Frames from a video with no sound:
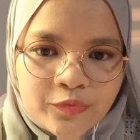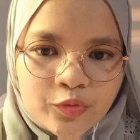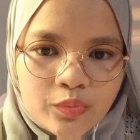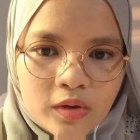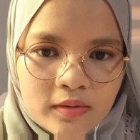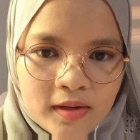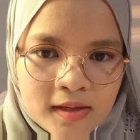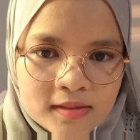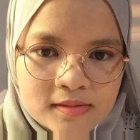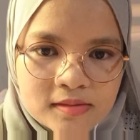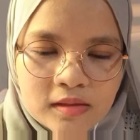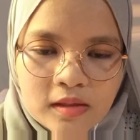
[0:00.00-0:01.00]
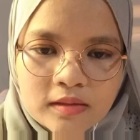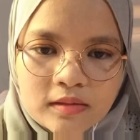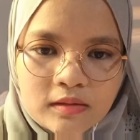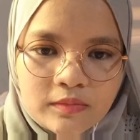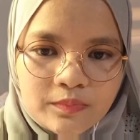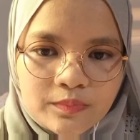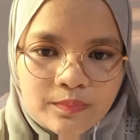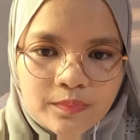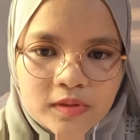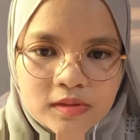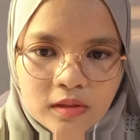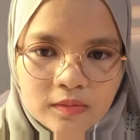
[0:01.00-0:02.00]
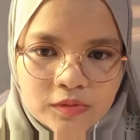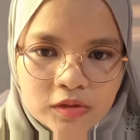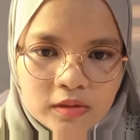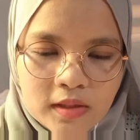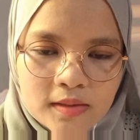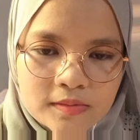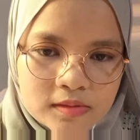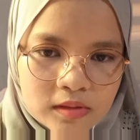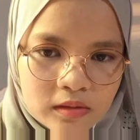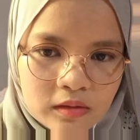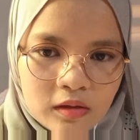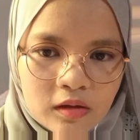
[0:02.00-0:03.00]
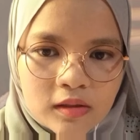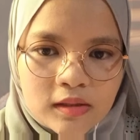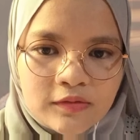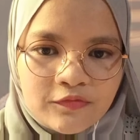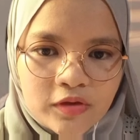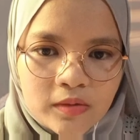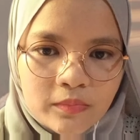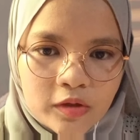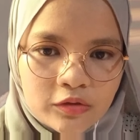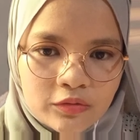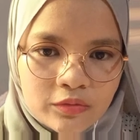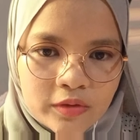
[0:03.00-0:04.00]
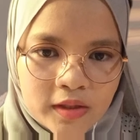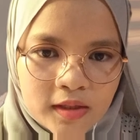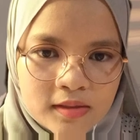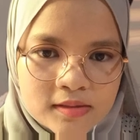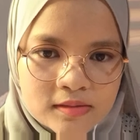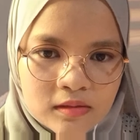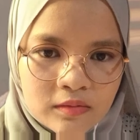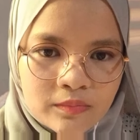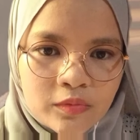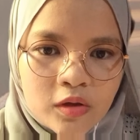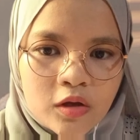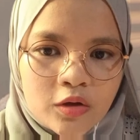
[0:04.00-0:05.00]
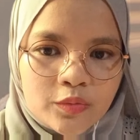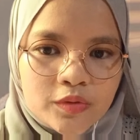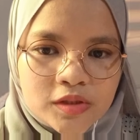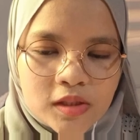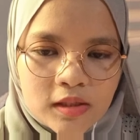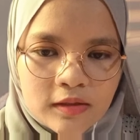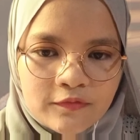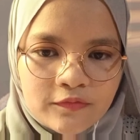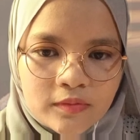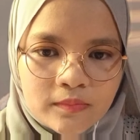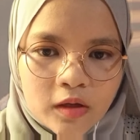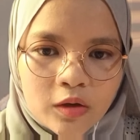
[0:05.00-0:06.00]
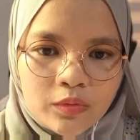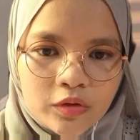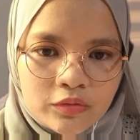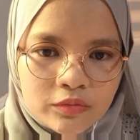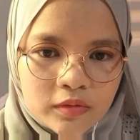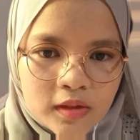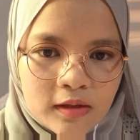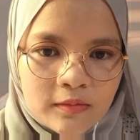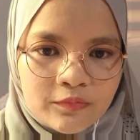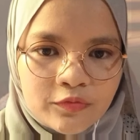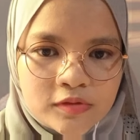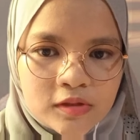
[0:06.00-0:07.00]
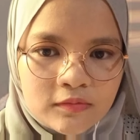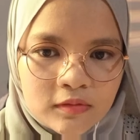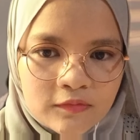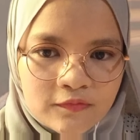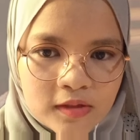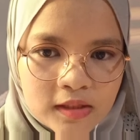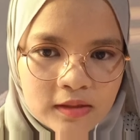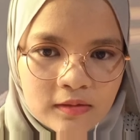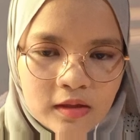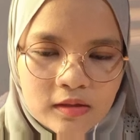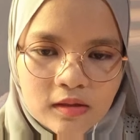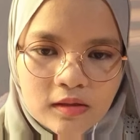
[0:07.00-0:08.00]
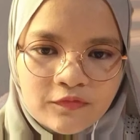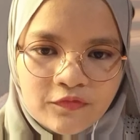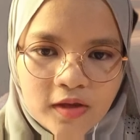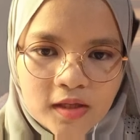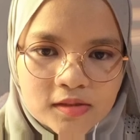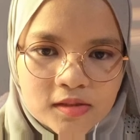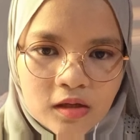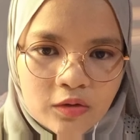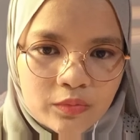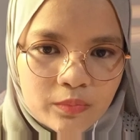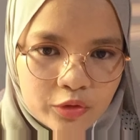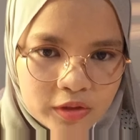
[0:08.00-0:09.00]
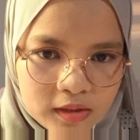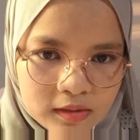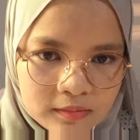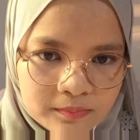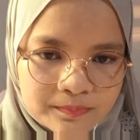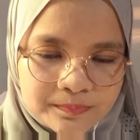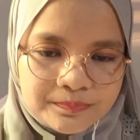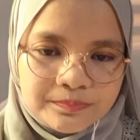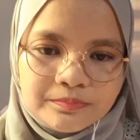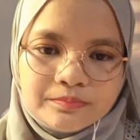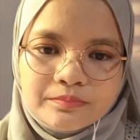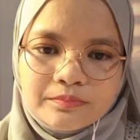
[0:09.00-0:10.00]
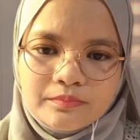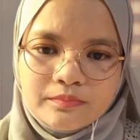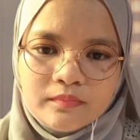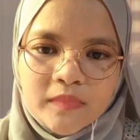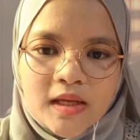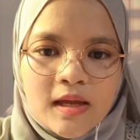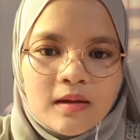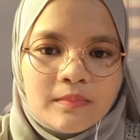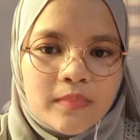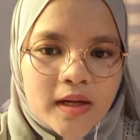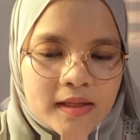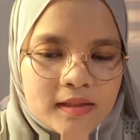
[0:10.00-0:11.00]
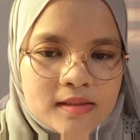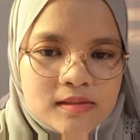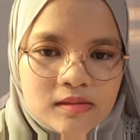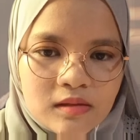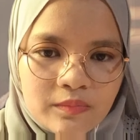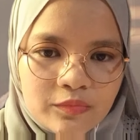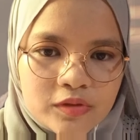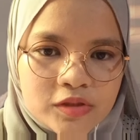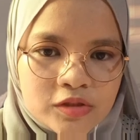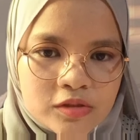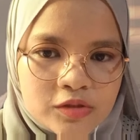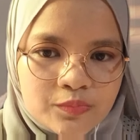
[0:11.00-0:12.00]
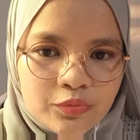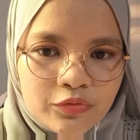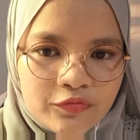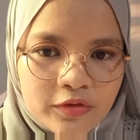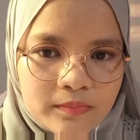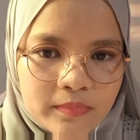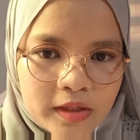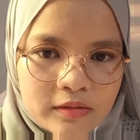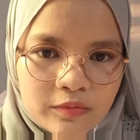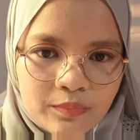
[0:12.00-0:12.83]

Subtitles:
whereas the prescription enzymes are living microorganisms which live in our gut and positively affects our body. But in some research proven by the